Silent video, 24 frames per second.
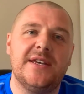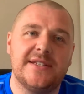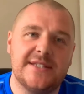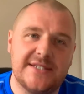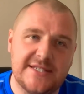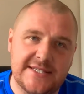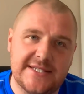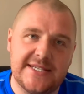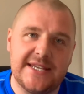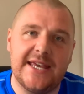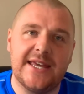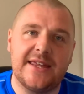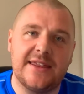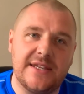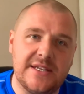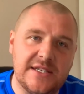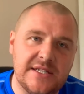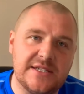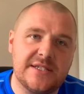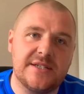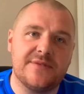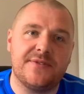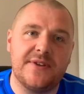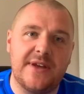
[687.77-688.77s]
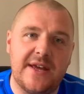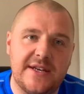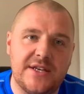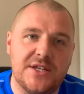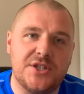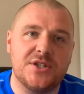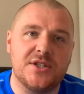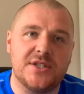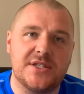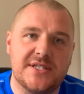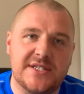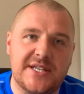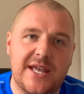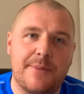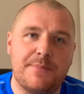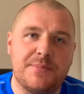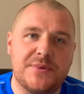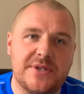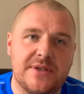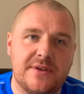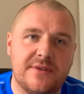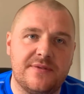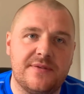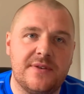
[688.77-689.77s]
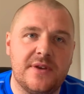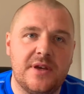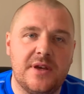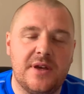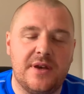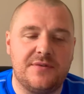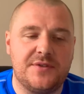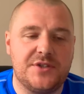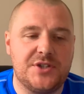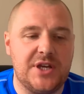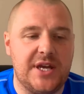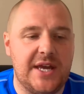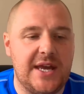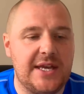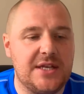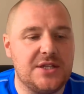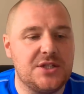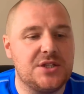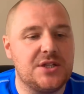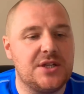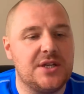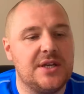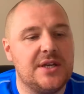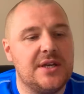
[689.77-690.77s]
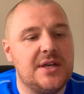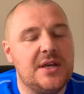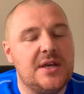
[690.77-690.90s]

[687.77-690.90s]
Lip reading: take these initial steps of change.